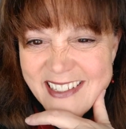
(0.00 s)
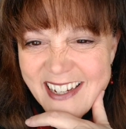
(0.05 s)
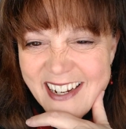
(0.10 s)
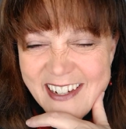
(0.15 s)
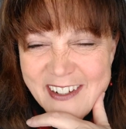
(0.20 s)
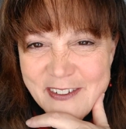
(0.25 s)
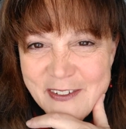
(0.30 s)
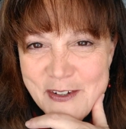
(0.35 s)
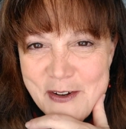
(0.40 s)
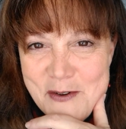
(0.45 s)

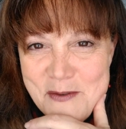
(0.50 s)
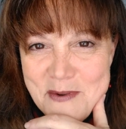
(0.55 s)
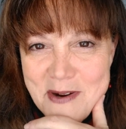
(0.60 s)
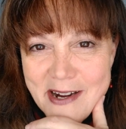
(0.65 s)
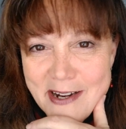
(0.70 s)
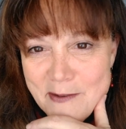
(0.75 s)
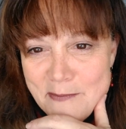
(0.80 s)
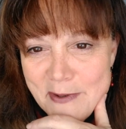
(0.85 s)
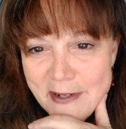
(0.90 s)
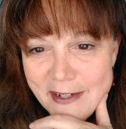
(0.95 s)
I don't know
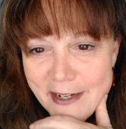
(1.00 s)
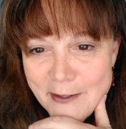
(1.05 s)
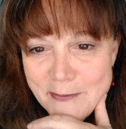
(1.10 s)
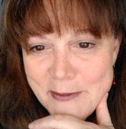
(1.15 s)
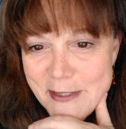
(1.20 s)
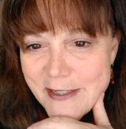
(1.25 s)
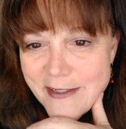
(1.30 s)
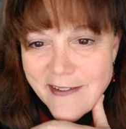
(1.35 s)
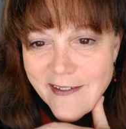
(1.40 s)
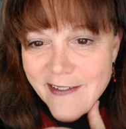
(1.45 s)
why, but I'm
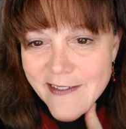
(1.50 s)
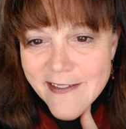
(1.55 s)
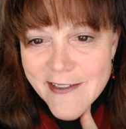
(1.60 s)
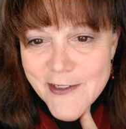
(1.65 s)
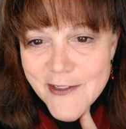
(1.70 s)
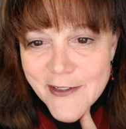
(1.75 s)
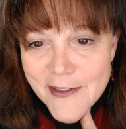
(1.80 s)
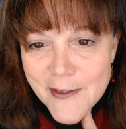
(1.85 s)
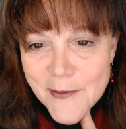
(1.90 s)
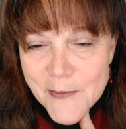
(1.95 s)
just called to
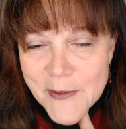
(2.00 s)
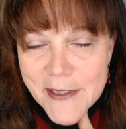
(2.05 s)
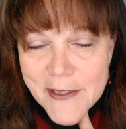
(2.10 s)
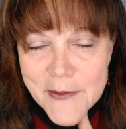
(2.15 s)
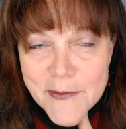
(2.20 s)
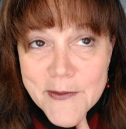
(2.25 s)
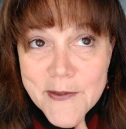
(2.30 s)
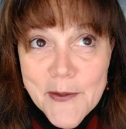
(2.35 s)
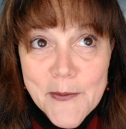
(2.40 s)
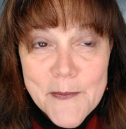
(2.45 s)
share that with
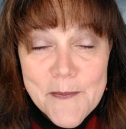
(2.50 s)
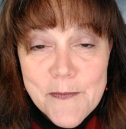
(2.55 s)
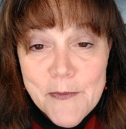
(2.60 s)
you. So